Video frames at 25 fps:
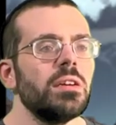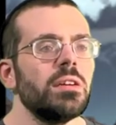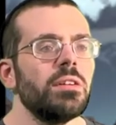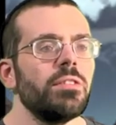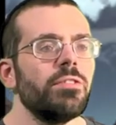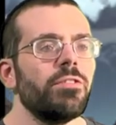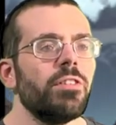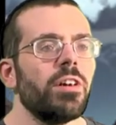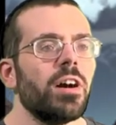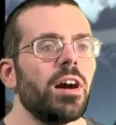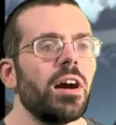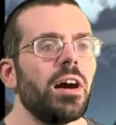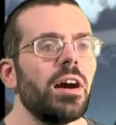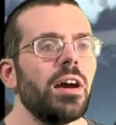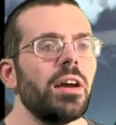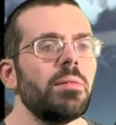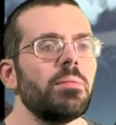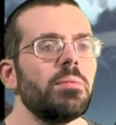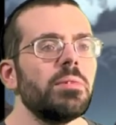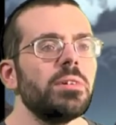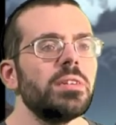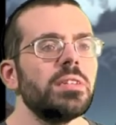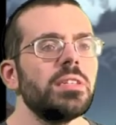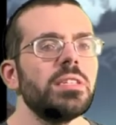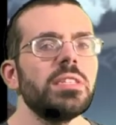ride.
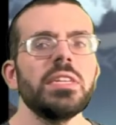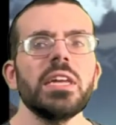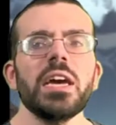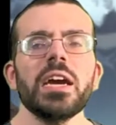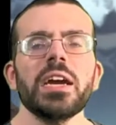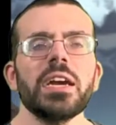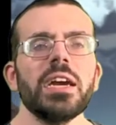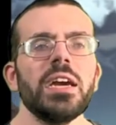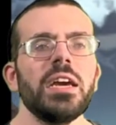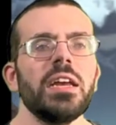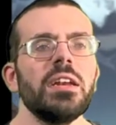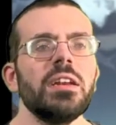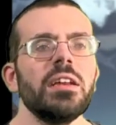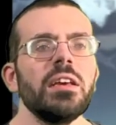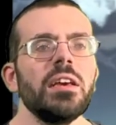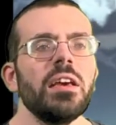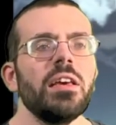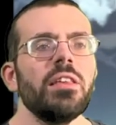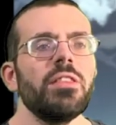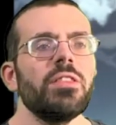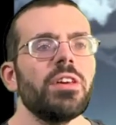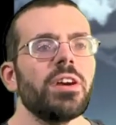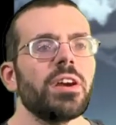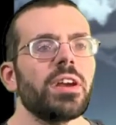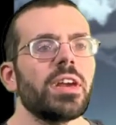Second,
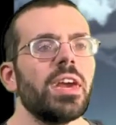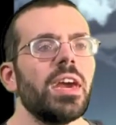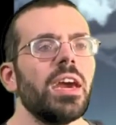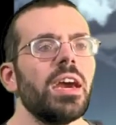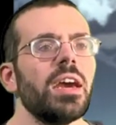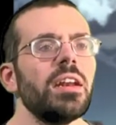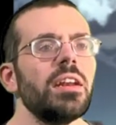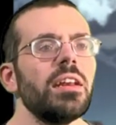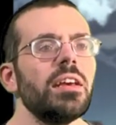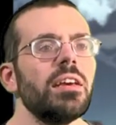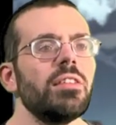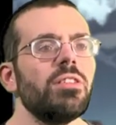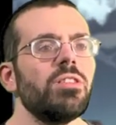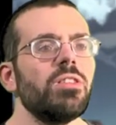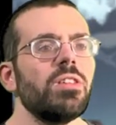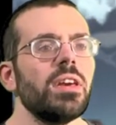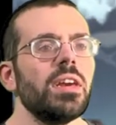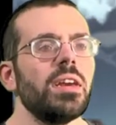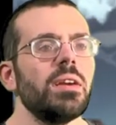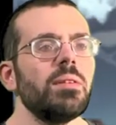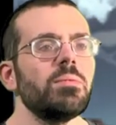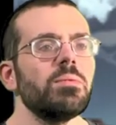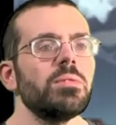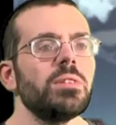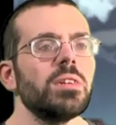the
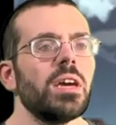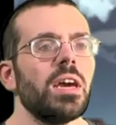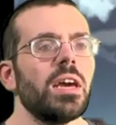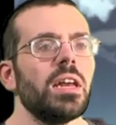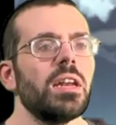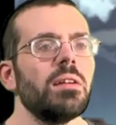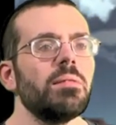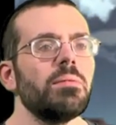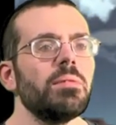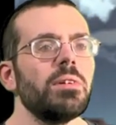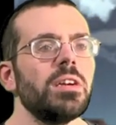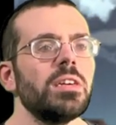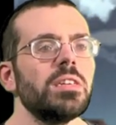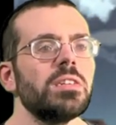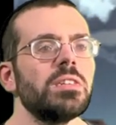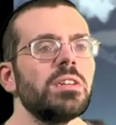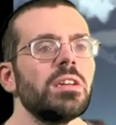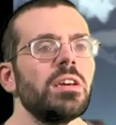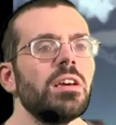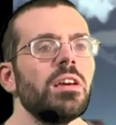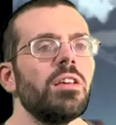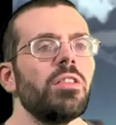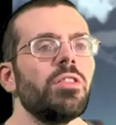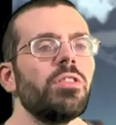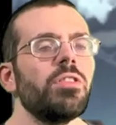candy-themed enemies.
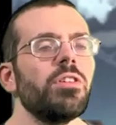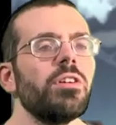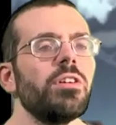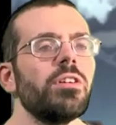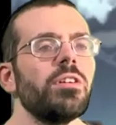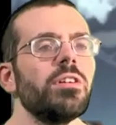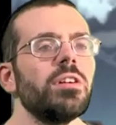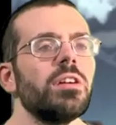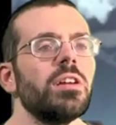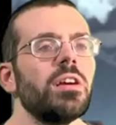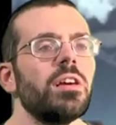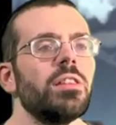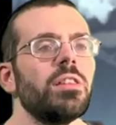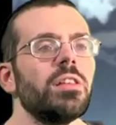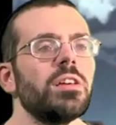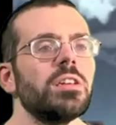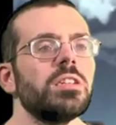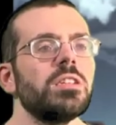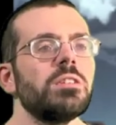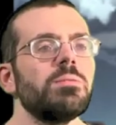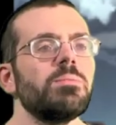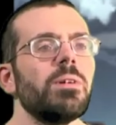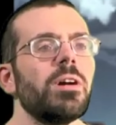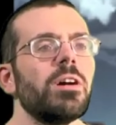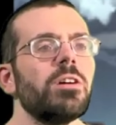Third, the
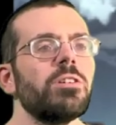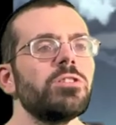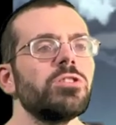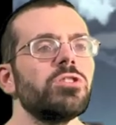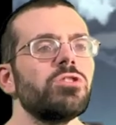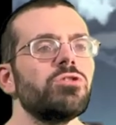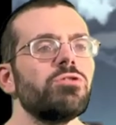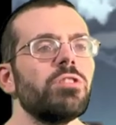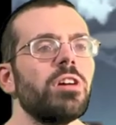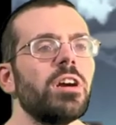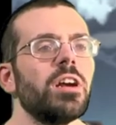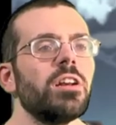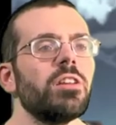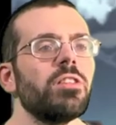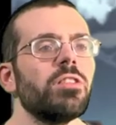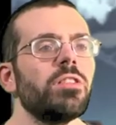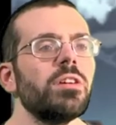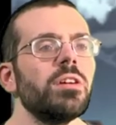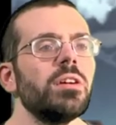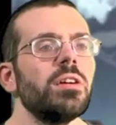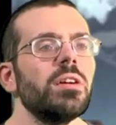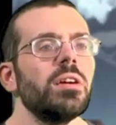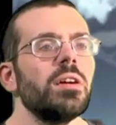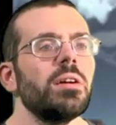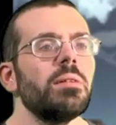spell
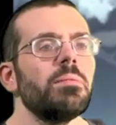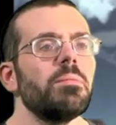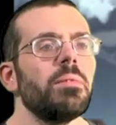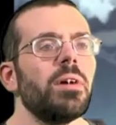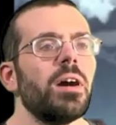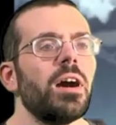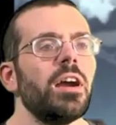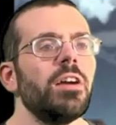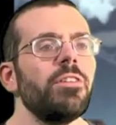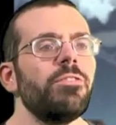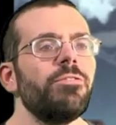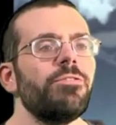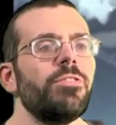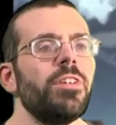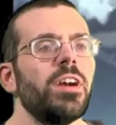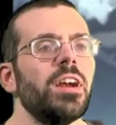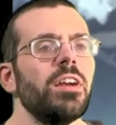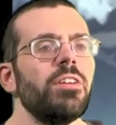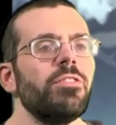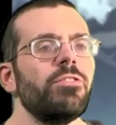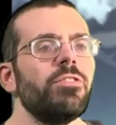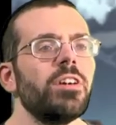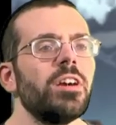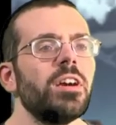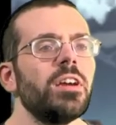strength. My
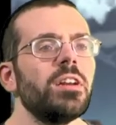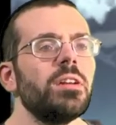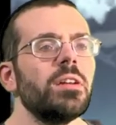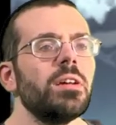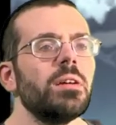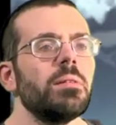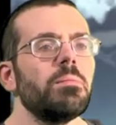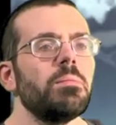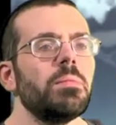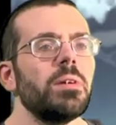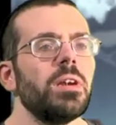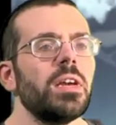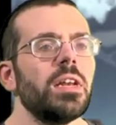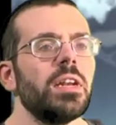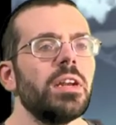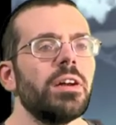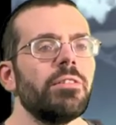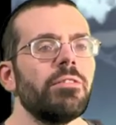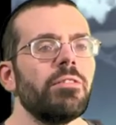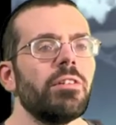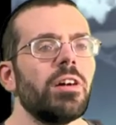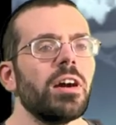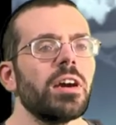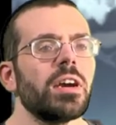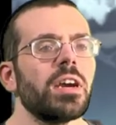favorite, being a
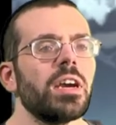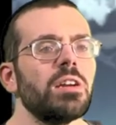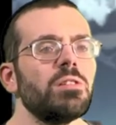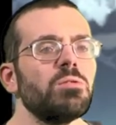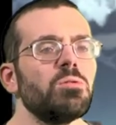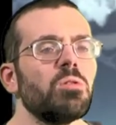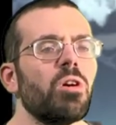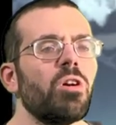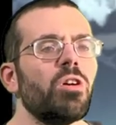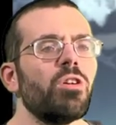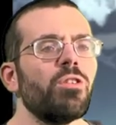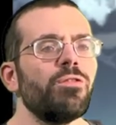rock and roll